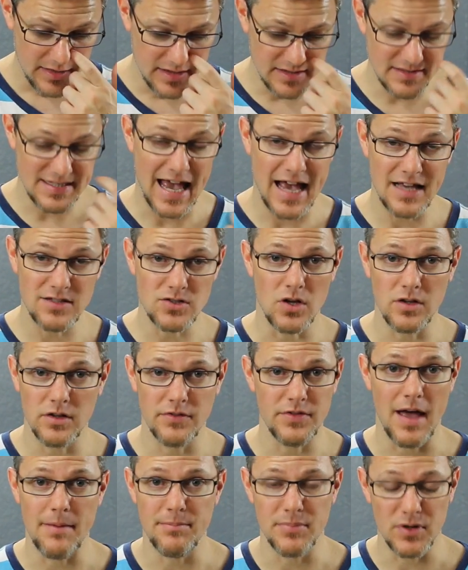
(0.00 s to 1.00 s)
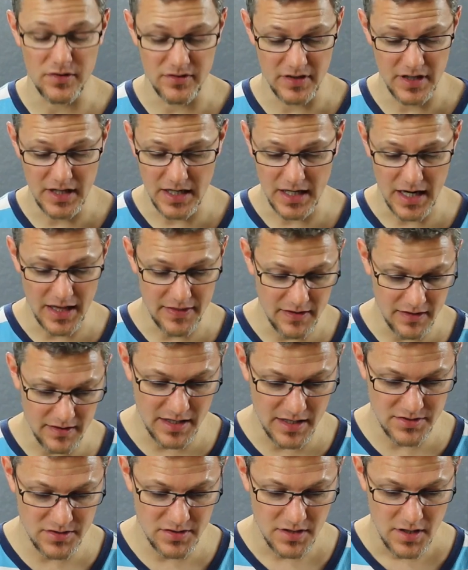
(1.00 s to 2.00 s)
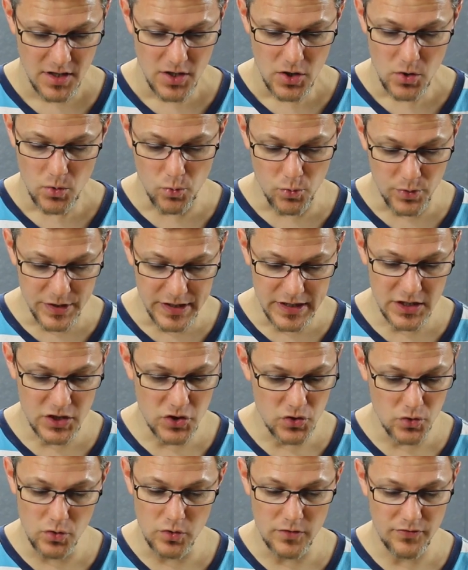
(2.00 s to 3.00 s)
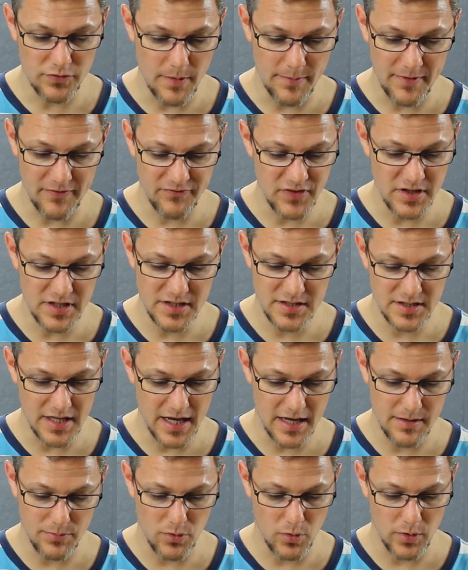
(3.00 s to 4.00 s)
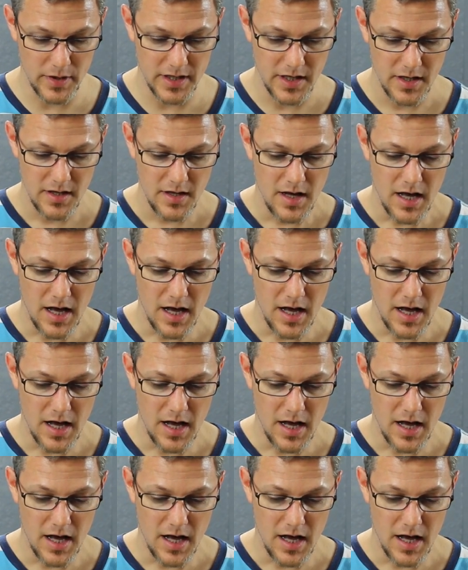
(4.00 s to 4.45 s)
This has all of that built in, and I that's really cool from a fitness standpoint.